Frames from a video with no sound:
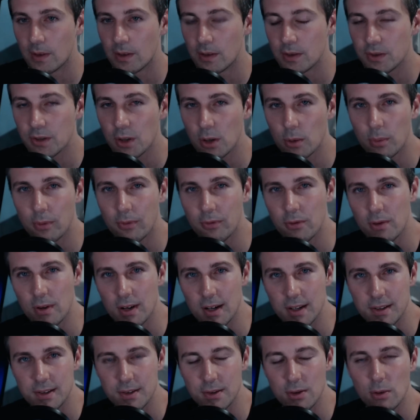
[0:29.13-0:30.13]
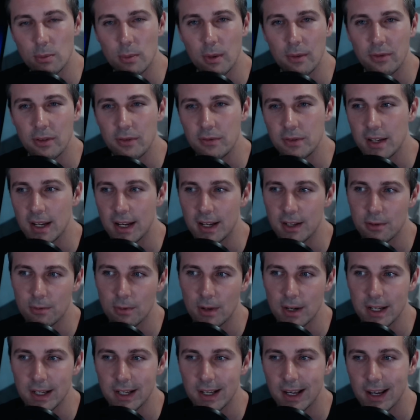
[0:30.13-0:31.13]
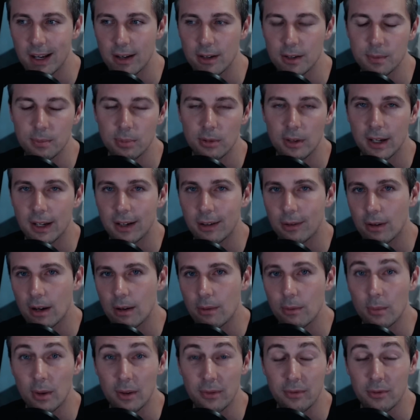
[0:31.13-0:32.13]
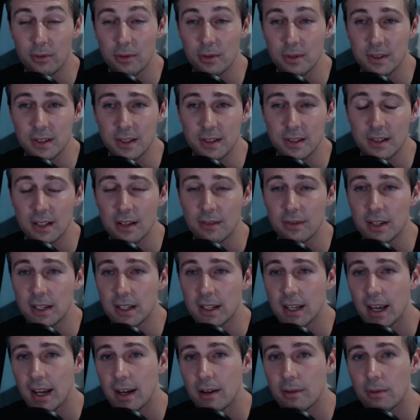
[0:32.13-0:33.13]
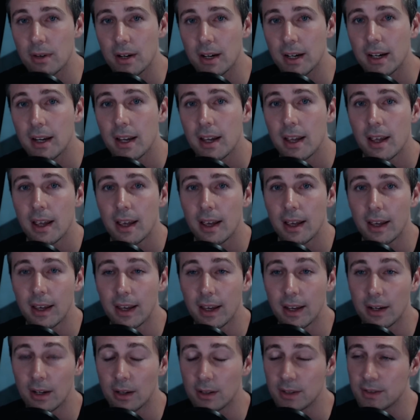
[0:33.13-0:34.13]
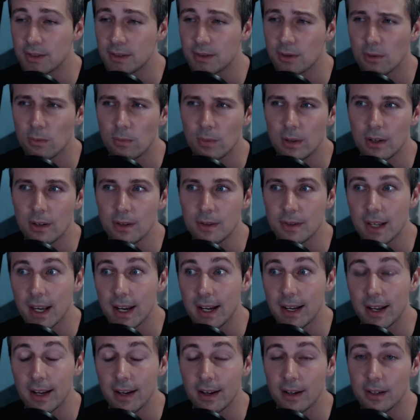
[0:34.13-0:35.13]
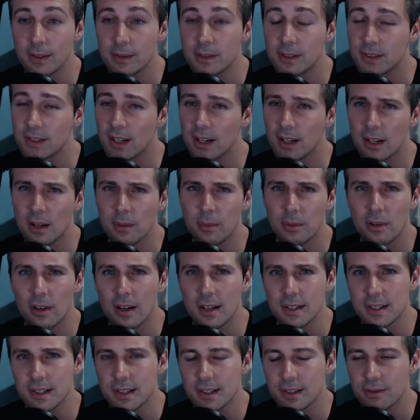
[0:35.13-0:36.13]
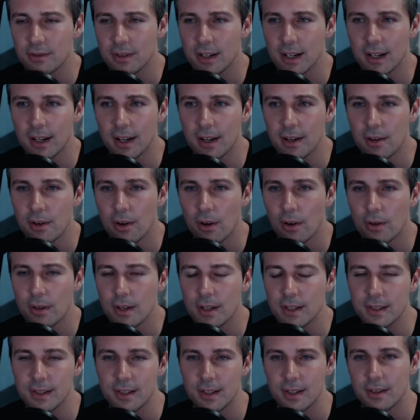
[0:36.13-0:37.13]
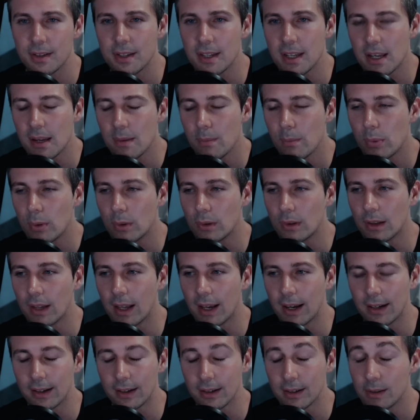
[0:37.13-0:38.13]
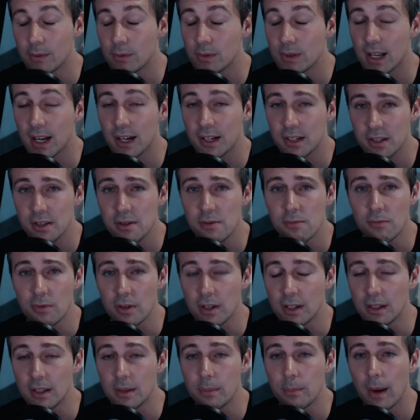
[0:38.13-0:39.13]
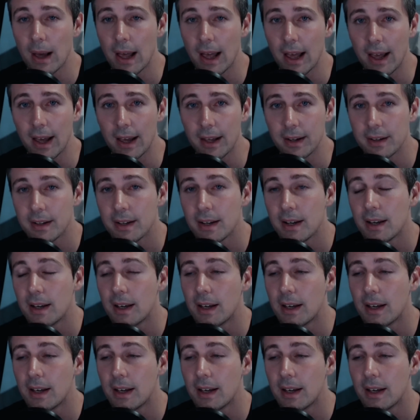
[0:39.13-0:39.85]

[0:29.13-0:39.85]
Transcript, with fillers: So before I installed my 5820K, I was playing around with my 4670K rig and I installed Windows 8 and I started up Crysis 3 and I noticed the input lag. It was actually really bad.